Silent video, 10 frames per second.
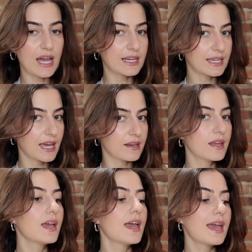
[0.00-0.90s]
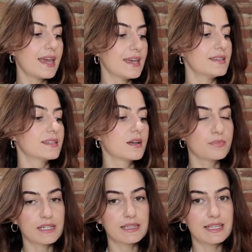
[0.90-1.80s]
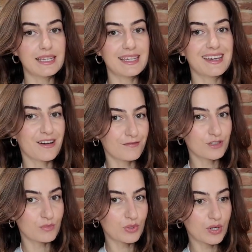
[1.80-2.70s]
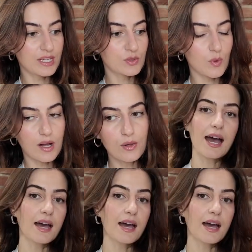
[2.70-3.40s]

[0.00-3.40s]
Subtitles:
and again is completely comfortable as well.